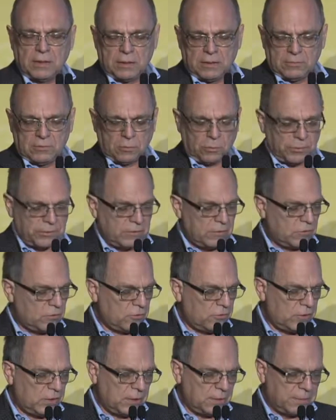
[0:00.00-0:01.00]
So what's
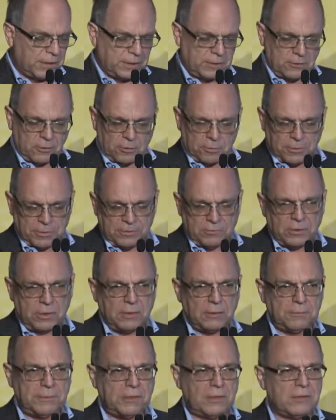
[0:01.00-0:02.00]
interesting about the urban
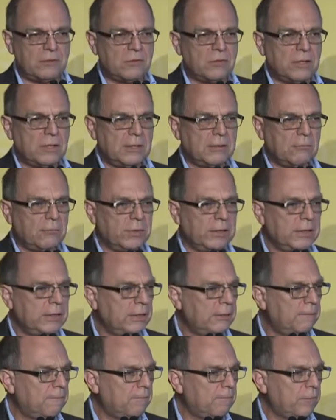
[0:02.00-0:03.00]
development is that it
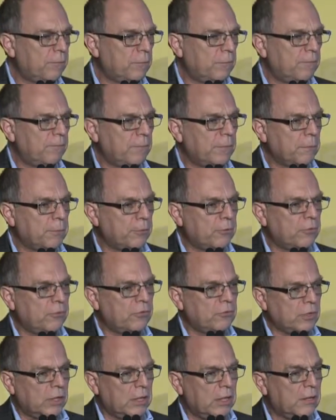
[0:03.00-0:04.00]
really
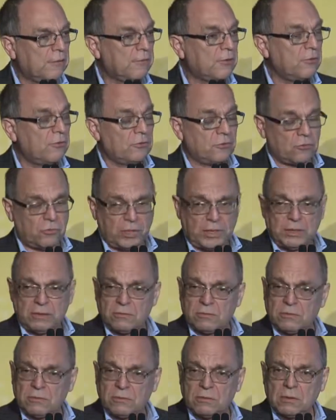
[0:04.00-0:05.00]
produced a lot of
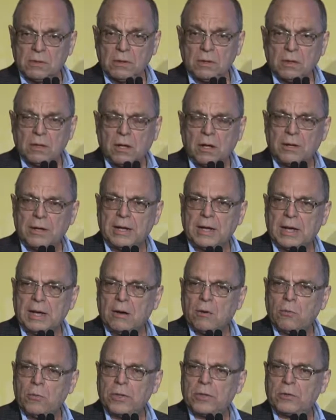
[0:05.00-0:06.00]
constraints on
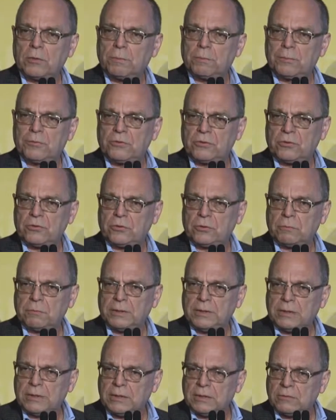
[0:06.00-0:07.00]
how we could position
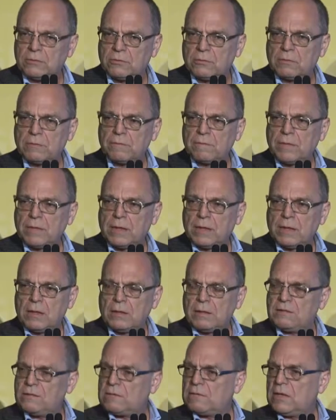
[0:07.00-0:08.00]
buildings.
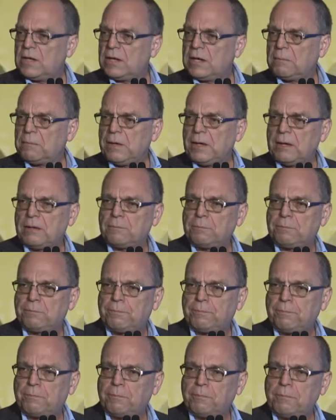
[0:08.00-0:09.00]
This is not about
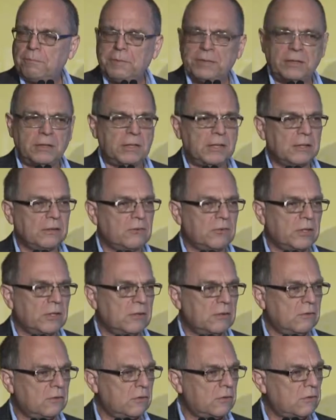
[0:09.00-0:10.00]
buildings that
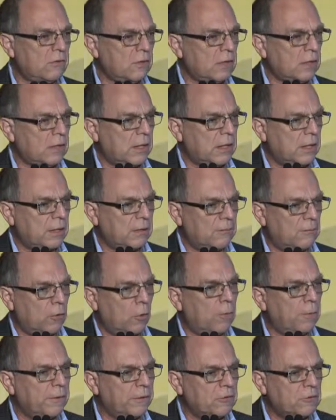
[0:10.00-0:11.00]
exist in a kind of
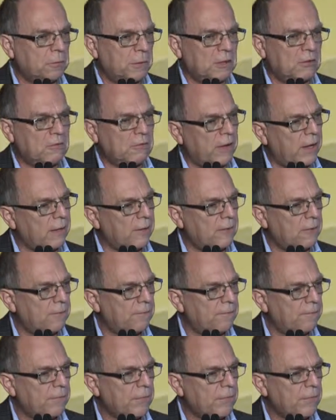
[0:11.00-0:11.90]
open space vacuum.